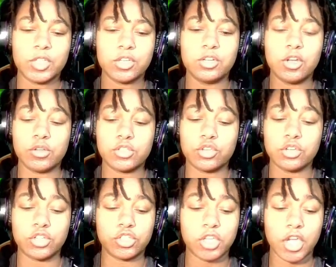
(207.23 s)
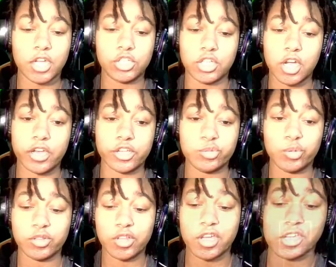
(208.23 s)
You know, it's good to change, guys,
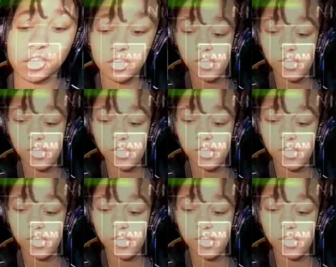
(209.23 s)
but like,